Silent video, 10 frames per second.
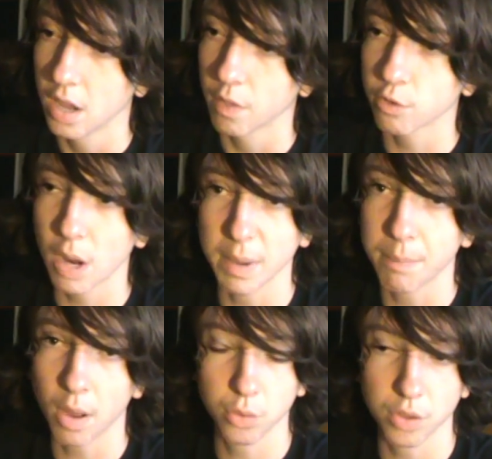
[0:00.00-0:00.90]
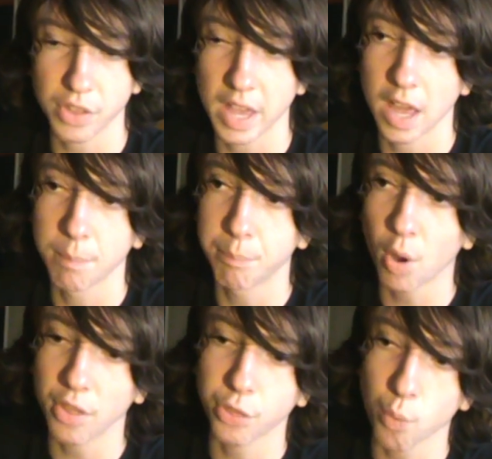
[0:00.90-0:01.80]
There's not many puzzles at the end,
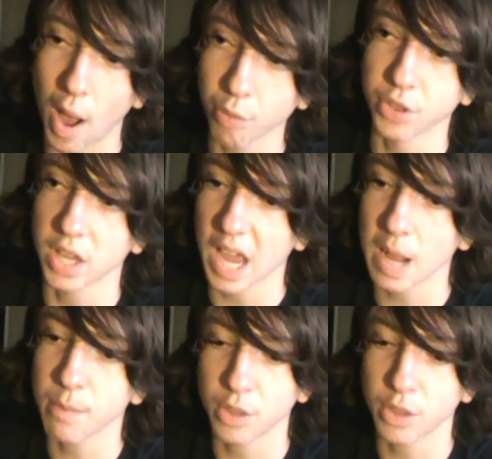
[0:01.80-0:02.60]
but throughout the game,